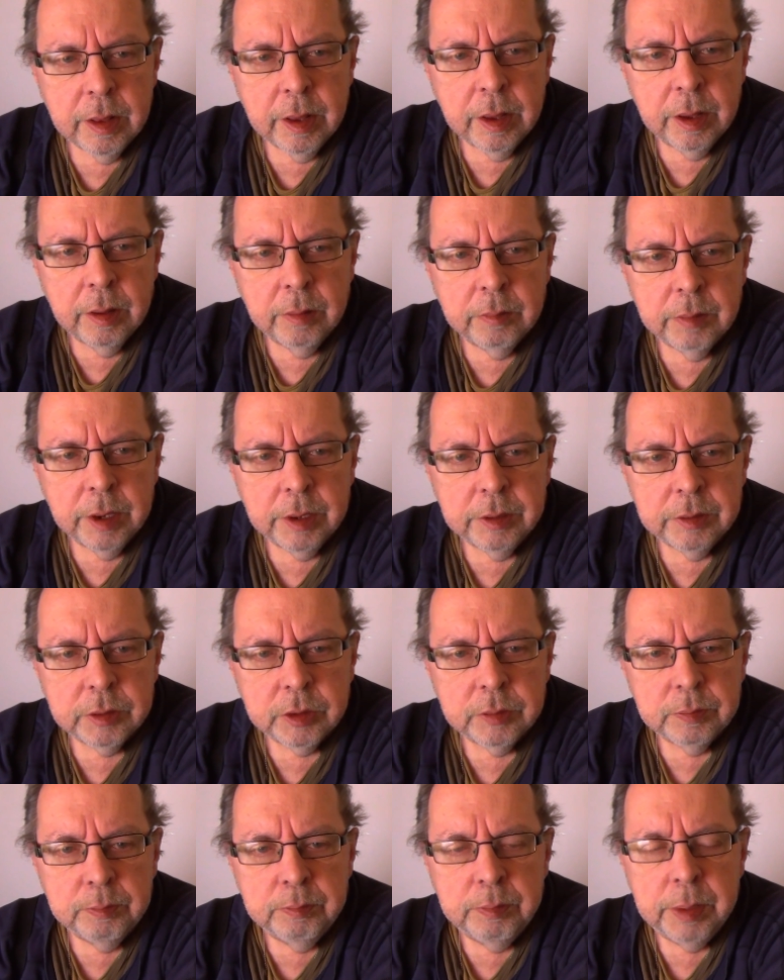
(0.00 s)
uh, and
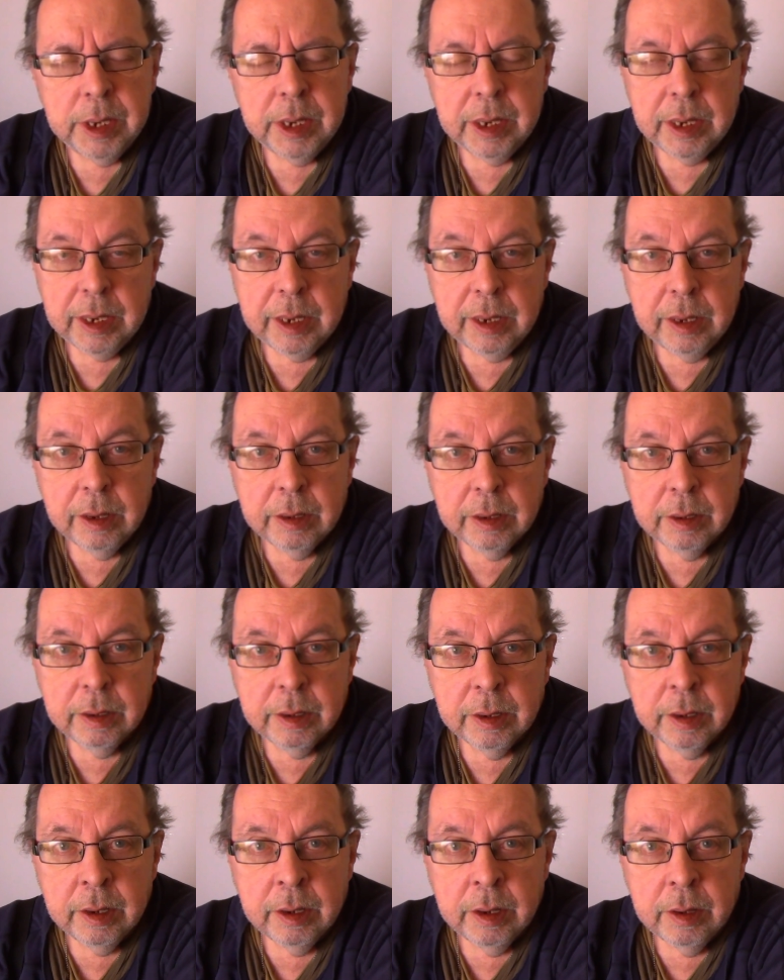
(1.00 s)
B,
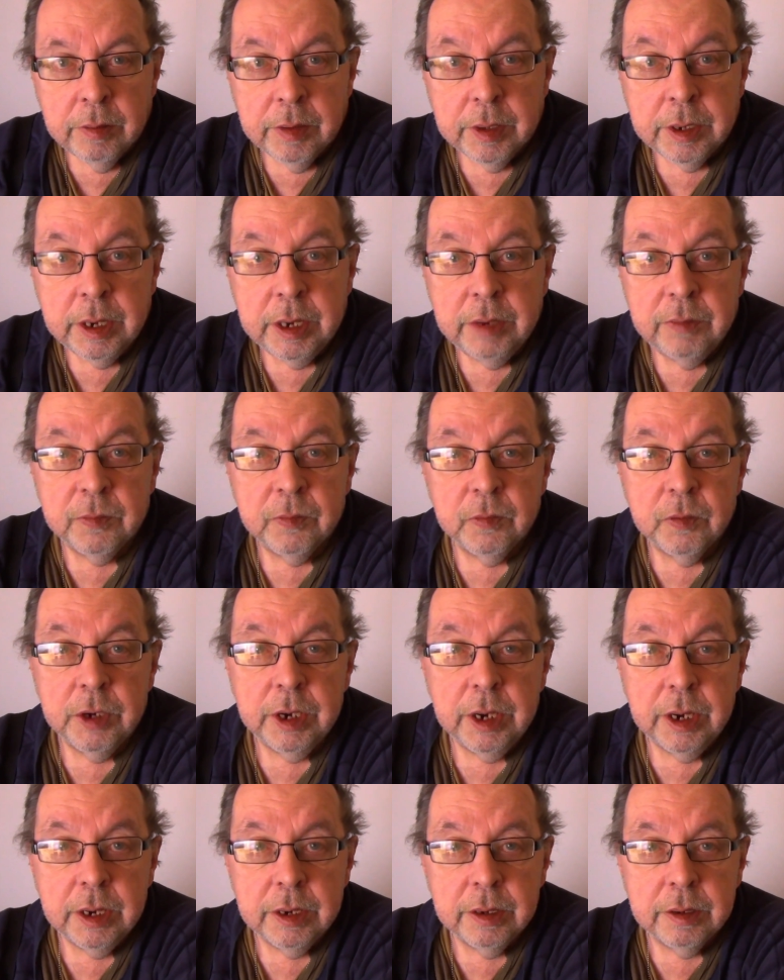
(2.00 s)
that he
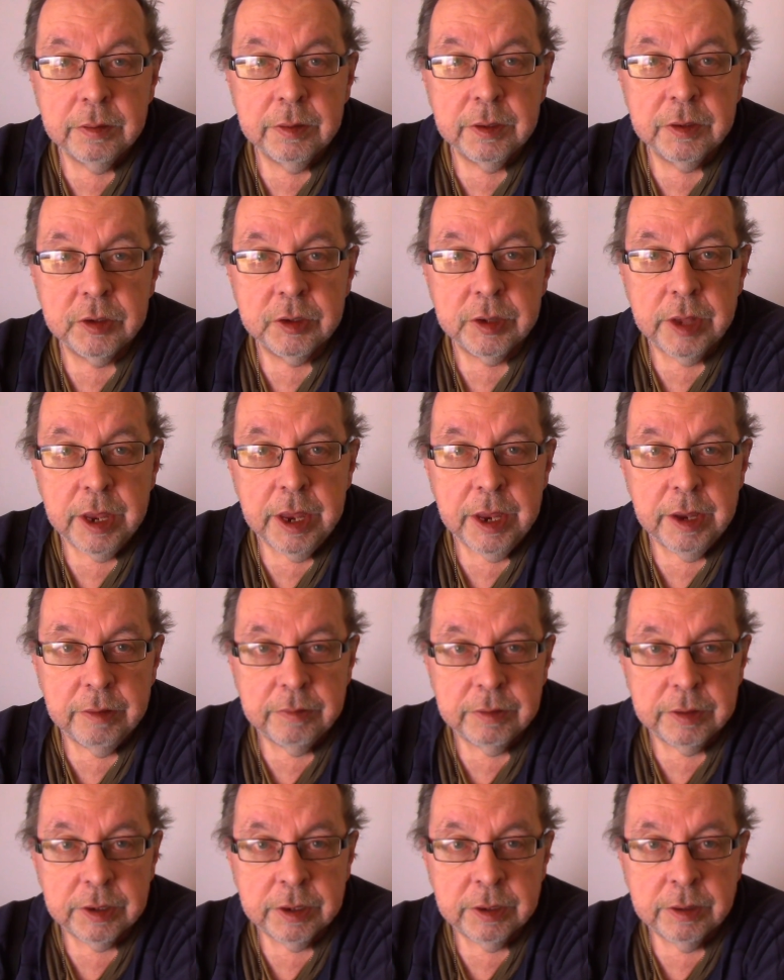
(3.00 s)
freed the
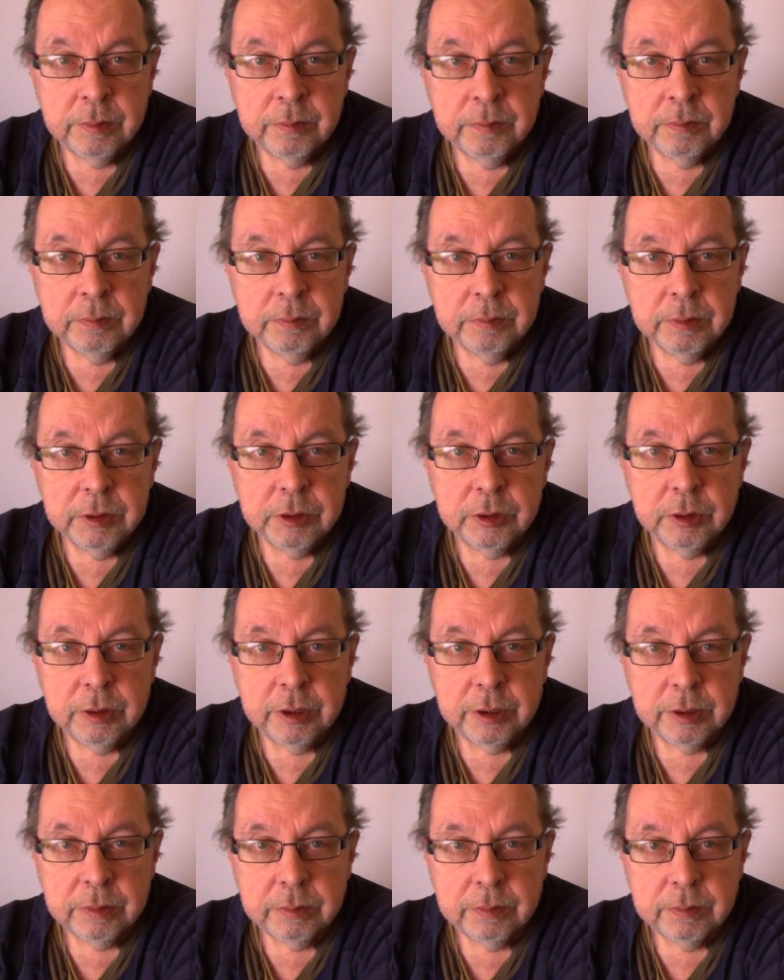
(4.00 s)
slaves,
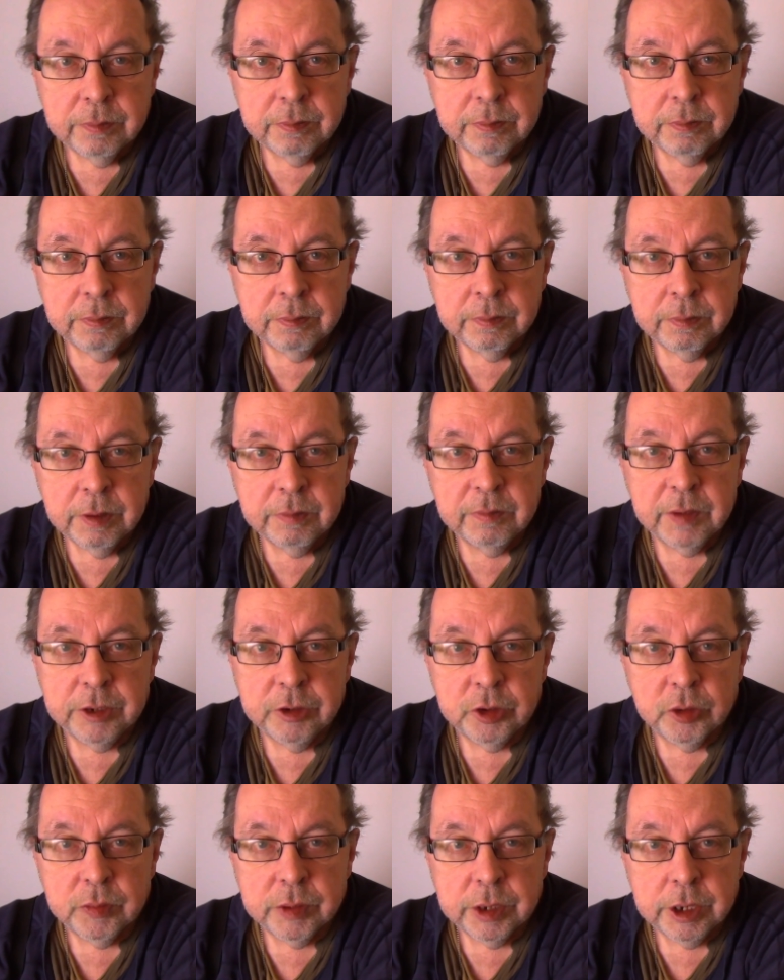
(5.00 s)
sort of
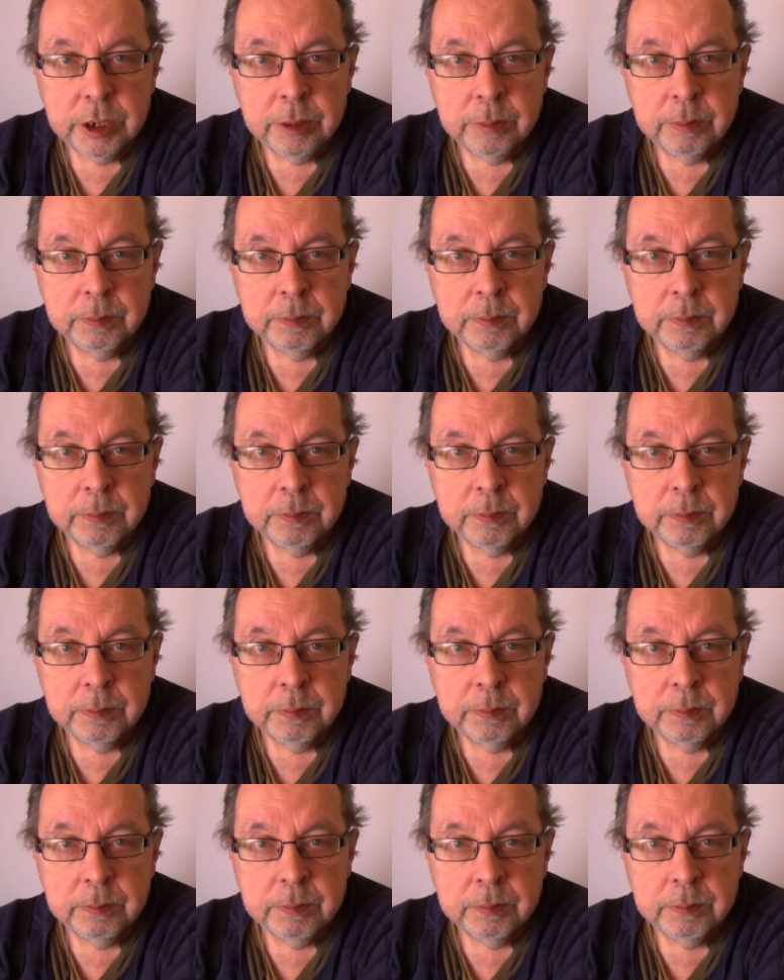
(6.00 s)
eventually.